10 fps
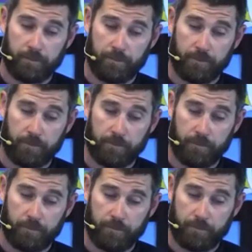
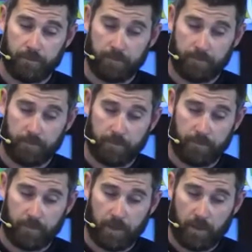
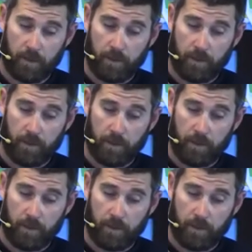(no one is talking)